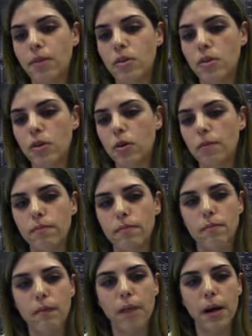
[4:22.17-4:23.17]
So
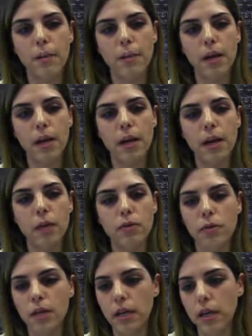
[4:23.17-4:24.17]
it might be
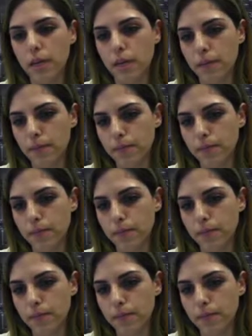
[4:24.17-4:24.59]
around here